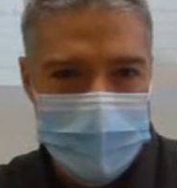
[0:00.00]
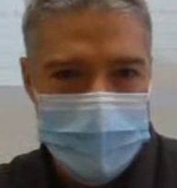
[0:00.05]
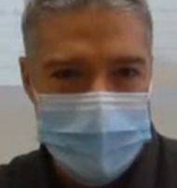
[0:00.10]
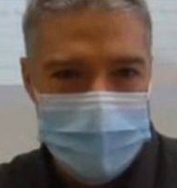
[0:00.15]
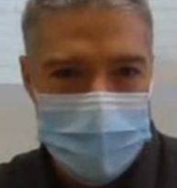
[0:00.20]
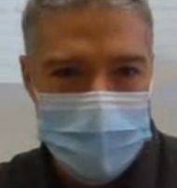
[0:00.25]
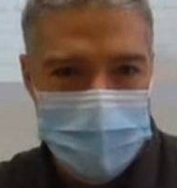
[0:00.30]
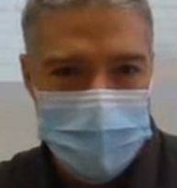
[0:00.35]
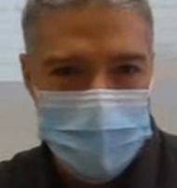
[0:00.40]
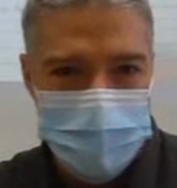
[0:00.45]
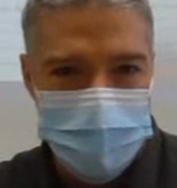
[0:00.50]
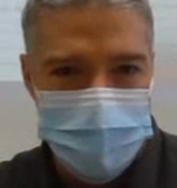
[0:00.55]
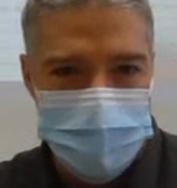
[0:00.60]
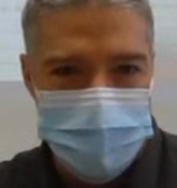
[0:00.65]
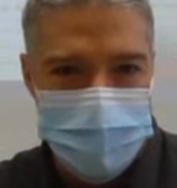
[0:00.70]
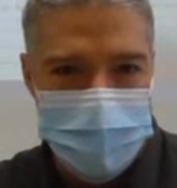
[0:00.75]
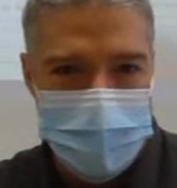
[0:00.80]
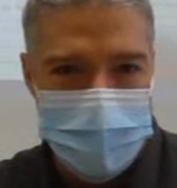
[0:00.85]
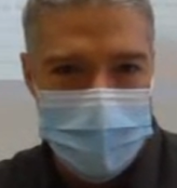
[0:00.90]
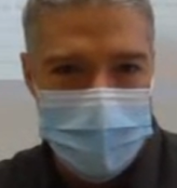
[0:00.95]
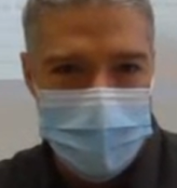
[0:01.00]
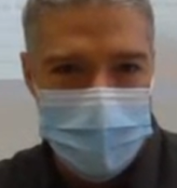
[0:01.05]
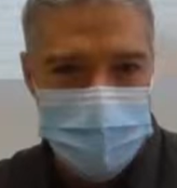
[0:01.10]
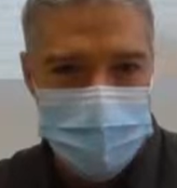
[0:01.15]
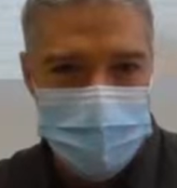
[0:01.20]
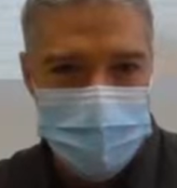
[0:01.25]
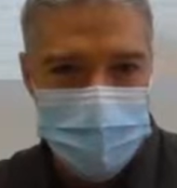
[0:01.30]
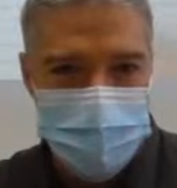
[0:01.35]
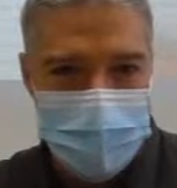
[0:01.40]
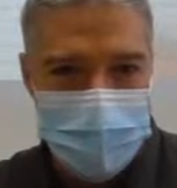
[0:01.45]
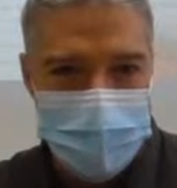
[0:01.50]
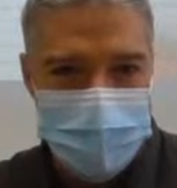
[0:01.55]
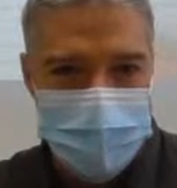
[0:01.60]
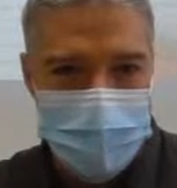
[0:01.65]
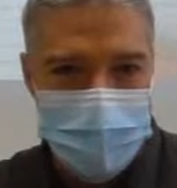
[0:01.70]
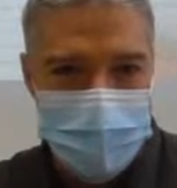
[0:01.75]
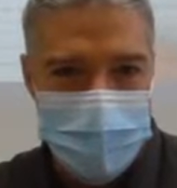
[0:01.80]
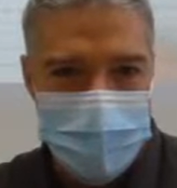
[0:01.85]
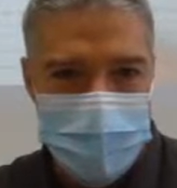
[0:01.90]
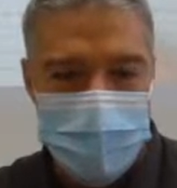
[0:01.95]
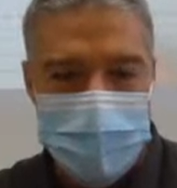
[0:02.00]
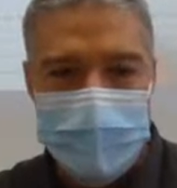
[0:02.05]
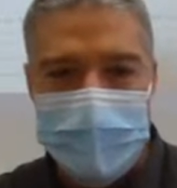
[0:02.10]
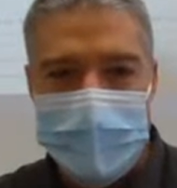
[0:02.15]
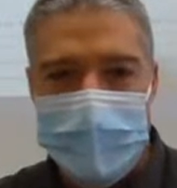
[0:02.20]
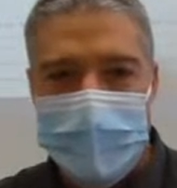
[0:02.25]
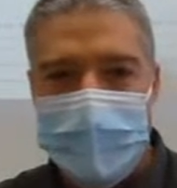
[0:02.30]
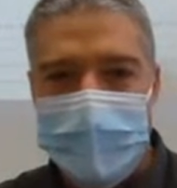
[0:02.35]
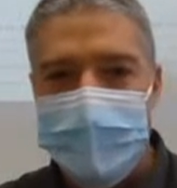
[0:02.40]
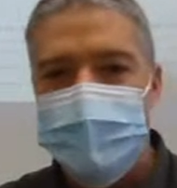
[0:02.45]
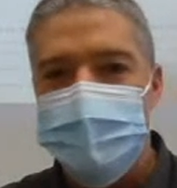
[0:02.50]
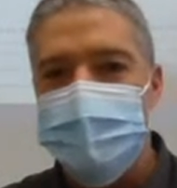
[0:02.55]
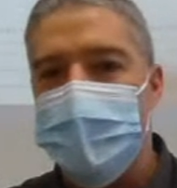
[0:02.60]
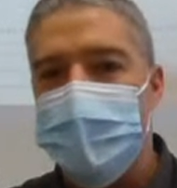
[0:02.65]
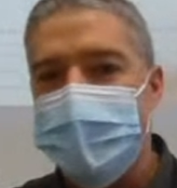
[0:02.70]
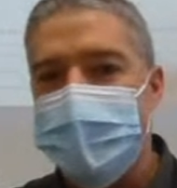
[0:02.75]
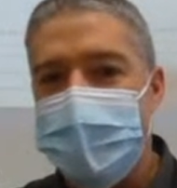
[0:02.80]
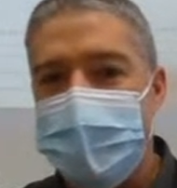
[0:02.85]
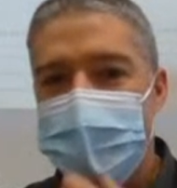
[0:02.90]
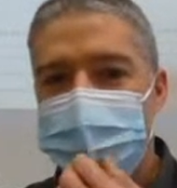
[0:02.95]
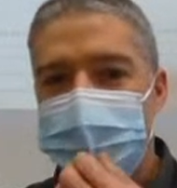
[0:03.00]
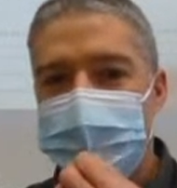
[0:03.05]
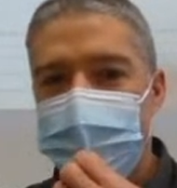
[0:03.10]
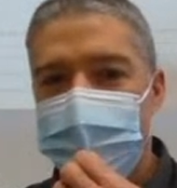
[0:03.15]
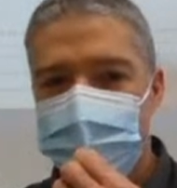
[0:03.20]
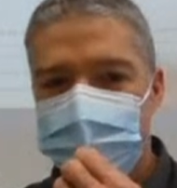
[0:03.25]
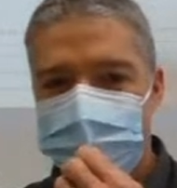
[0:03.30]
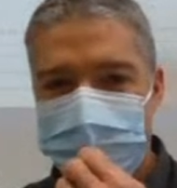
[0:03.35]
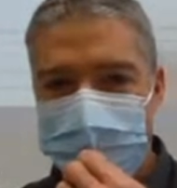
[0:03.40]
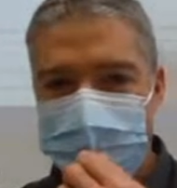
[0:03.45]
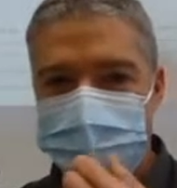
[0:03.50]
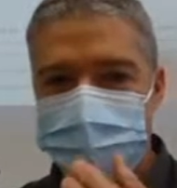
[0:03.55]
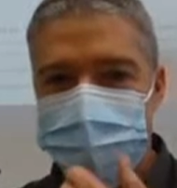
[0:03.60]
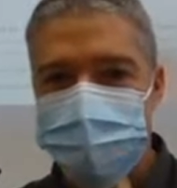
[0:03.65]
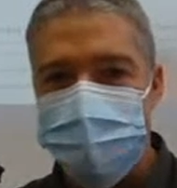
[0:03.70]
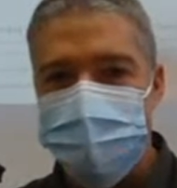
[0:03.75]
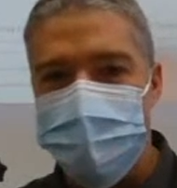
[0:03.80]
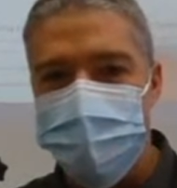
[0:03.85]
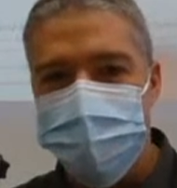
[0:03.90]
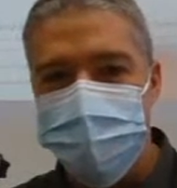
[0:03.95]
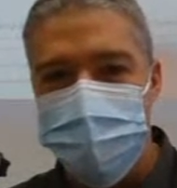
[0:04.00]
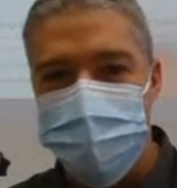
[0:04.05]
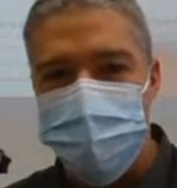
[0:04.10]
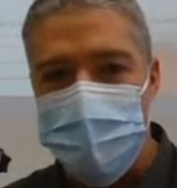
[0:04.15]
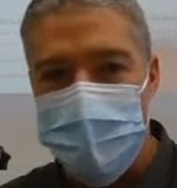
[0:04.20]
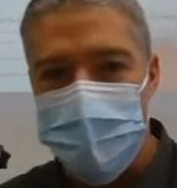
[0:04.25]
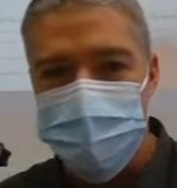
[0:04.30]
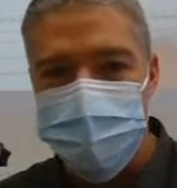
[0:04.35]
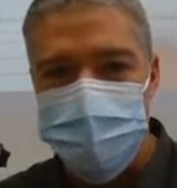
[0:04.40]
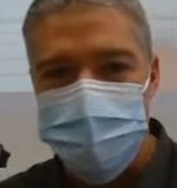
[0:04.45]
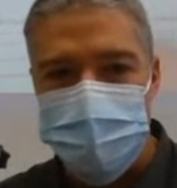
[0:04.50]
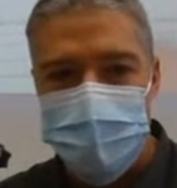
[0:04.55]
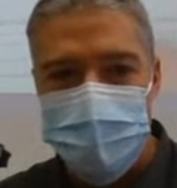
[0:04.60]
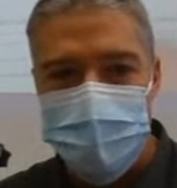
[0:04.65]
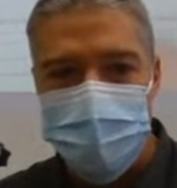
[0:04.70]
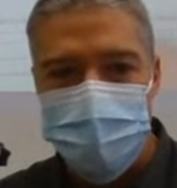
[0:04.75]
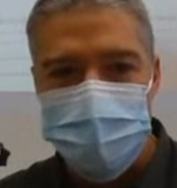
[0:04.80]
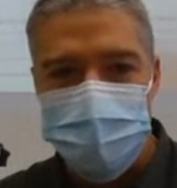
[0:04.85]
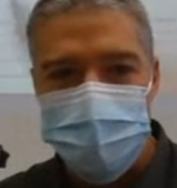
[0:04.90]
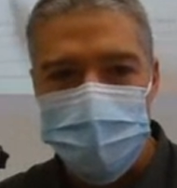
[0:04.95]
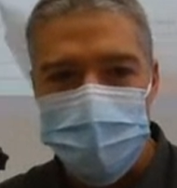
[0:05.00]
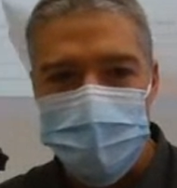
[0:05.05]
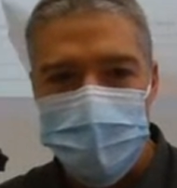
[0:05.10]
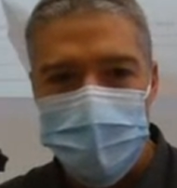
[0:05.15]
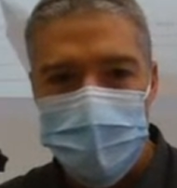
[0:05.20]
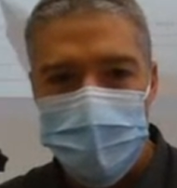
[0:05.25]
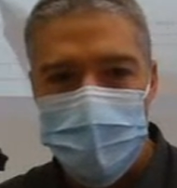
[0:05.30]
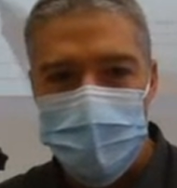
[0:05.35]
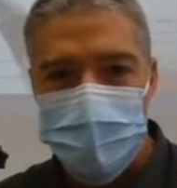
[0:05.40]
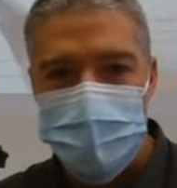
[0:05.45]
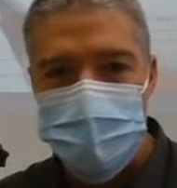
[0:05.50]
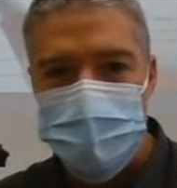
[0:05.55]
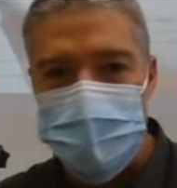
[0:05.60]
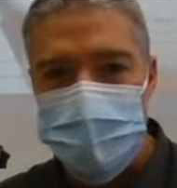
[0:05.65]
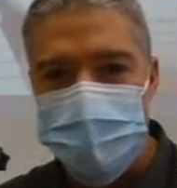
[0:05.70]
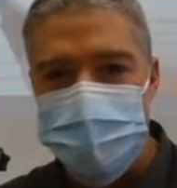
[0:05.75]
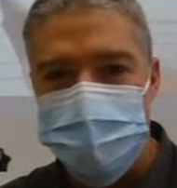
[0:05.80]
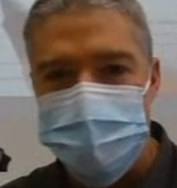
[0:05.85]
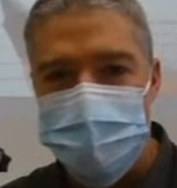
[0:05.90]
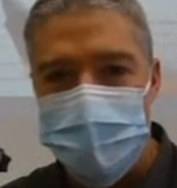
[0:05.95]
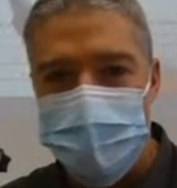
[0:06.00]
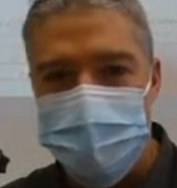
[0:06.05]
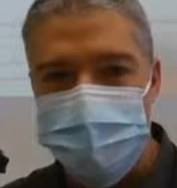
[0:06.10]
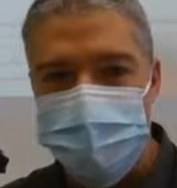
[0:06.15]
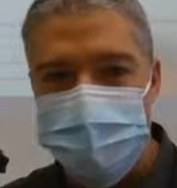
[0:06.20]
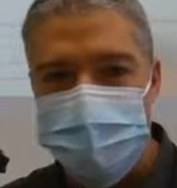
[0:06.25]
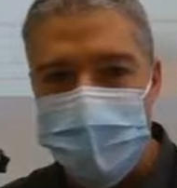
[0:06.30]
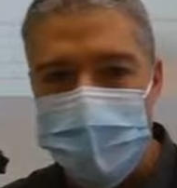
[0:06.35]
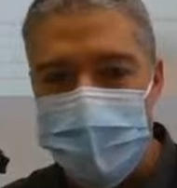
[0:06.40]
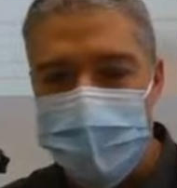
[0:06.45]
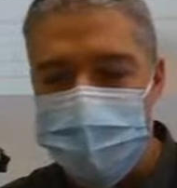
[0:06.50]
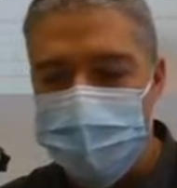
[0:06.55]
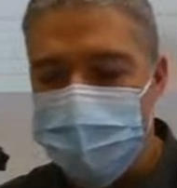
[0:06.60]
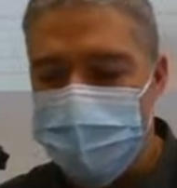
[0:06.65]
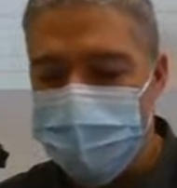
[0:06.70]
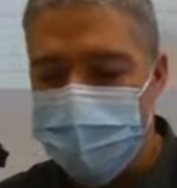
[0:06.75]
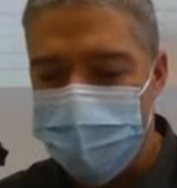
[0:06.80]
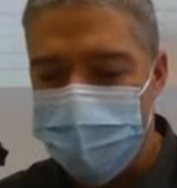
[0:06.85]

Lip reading: The top of C goes to right there. So I can't really say C is above G or G is above C.